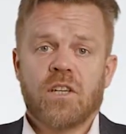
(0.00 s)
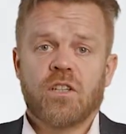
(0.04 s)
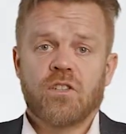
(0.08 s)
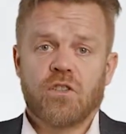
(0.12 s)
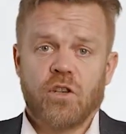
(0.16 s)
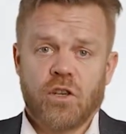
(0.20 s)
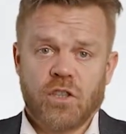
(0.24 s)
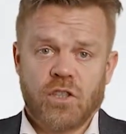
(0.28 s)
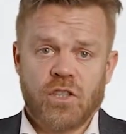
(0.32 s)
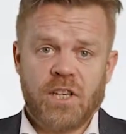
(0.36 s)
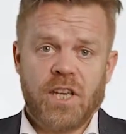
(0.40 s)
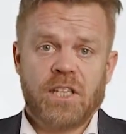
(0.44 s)
a
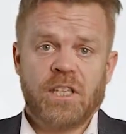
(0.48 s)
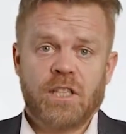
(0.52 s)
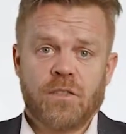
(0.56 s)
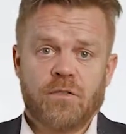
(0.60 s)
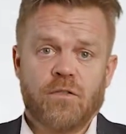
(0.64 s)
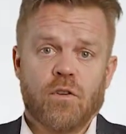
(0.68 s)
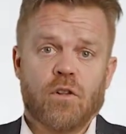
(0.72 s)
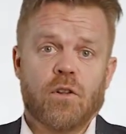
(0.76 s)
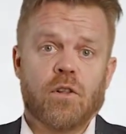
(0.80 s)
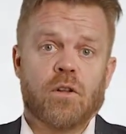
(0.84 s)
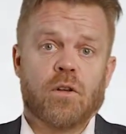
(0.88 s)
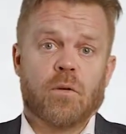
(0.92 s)

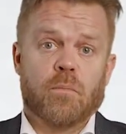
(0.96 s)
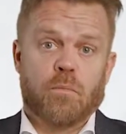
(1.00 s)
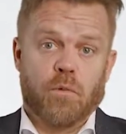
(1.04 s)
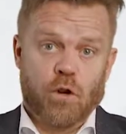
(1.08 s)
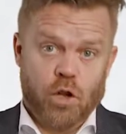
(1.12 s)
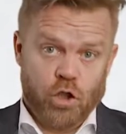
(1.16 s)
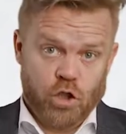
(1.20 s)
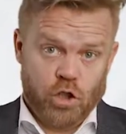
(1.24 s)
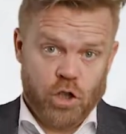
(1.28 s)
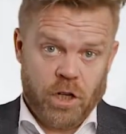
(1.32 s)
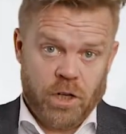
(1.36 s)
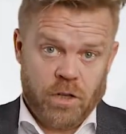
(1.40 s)
successful
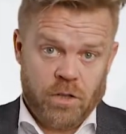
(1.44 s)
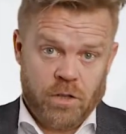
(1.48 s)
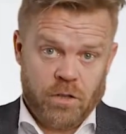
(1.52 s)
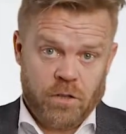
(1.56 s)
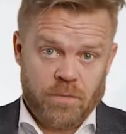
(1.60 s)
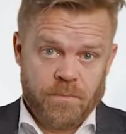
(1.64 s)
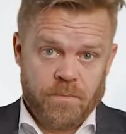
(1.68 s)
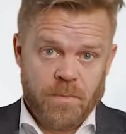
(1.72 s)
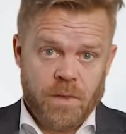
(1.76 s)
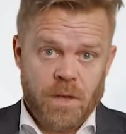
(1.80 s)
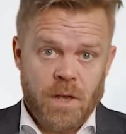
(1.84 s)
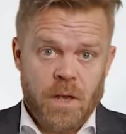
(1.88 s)

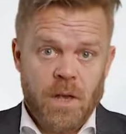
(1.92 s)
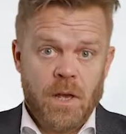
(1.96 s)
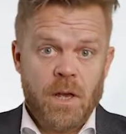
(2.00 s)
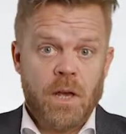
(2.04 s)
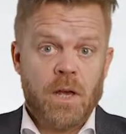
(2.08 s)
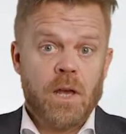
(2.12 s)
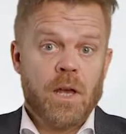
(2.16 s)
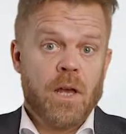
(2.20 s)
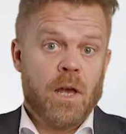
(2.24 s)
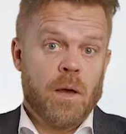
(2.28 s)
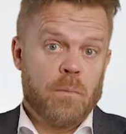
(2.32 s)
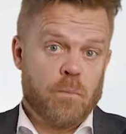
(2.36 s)
project?
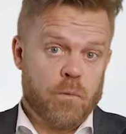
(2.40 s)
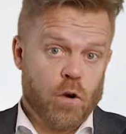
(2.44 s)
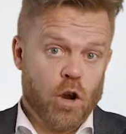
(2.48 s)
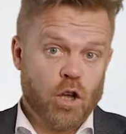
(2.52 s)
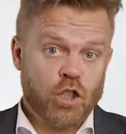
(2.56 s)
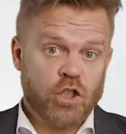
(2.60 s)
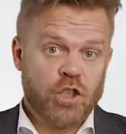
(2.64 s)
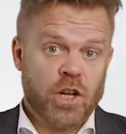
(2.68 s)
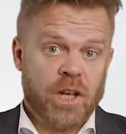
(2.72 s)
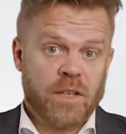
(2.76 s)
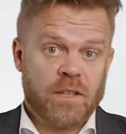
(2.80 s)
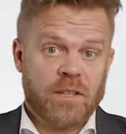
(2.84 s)
A
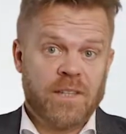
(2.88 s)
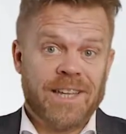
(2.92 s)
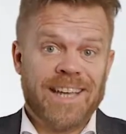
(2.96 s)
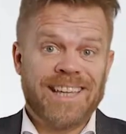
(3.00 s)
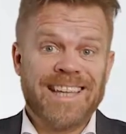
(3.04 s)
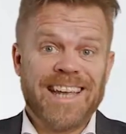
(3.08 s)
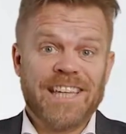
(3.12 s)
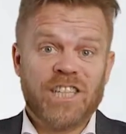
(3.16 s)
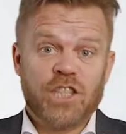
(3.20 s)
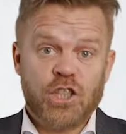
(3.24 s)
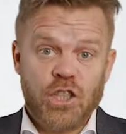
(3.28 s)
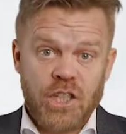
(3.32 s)
project
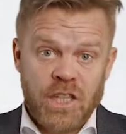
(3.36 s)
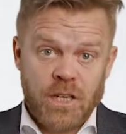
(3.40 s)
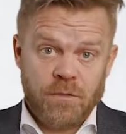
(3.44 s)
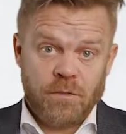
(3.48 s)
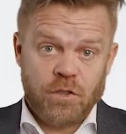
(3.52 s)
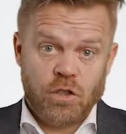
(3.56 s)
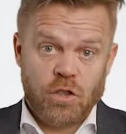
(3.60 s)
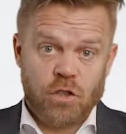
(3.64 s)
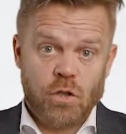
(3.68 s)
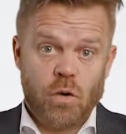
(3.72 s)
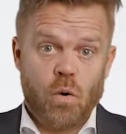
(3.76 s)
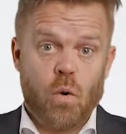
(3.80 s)
that
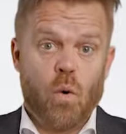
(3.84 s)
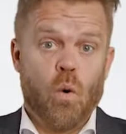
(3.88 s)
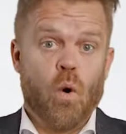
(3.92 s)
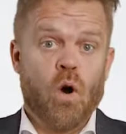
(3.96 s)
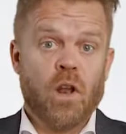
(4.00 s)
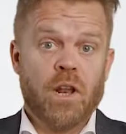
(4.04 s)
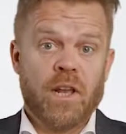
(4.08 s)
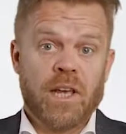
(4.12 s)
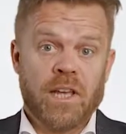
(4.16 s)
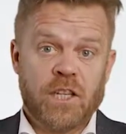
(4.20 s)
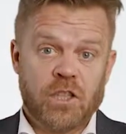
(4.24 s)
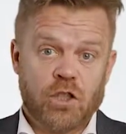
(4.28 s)
achieves
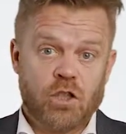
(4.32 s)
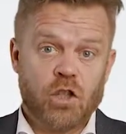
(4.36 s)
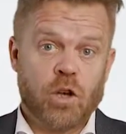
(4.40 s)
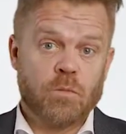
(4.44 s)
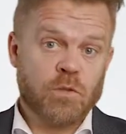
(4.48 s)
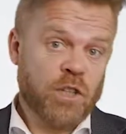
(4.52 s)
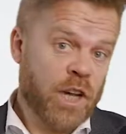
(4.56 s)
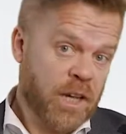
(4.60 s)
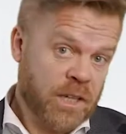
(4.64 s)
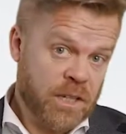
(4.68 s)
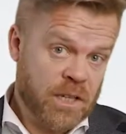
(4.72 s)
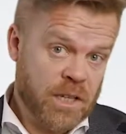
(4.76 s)
all its
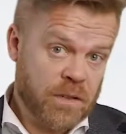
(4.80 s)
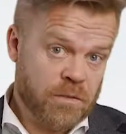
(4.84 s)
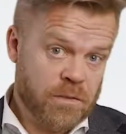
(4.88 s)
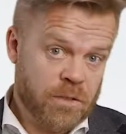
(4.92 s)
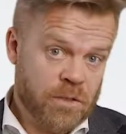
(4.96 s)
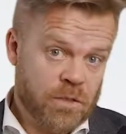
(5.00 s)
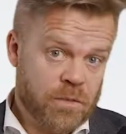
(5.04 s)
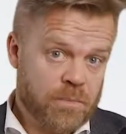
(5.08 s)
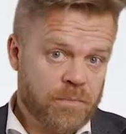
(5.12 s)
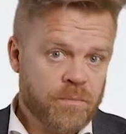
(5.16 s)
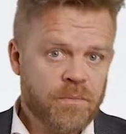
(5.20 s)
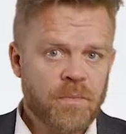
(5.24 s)

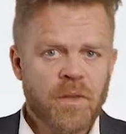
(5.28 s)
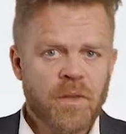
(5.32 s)
objectives.